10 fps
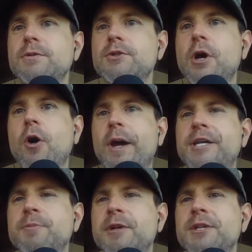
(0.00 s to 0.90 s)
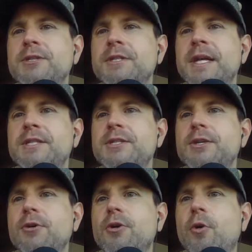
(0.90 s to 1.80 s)
So Ishmael says, Knicks
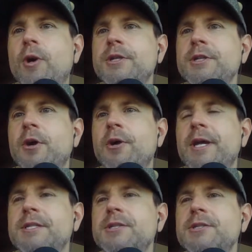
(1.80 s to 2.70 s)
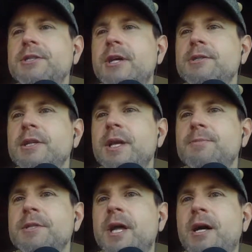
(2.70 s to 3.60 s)
still going to go against Suns,
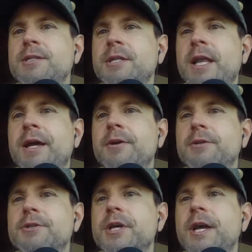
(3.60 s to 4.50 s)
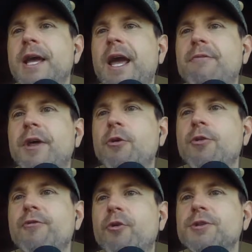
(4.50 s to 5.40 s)
Clips, Nugs, and Lakers. If they hold
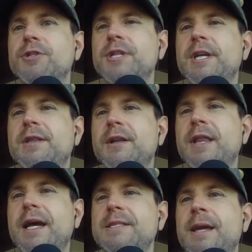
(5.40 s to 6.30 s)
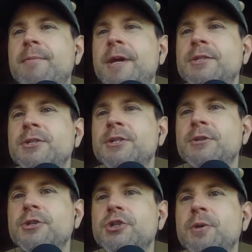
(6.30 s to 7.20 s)
the 4th seed, their last game against the
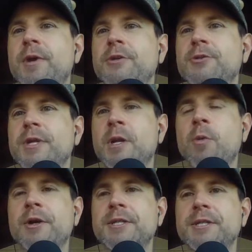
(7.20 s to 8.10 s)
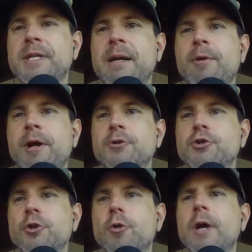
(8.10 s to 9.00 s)
Celtics should be interesting. Winner gets the tiebreaker.
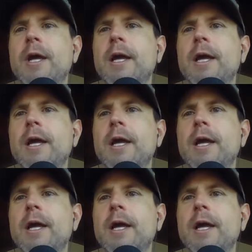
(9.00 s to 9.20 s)
True.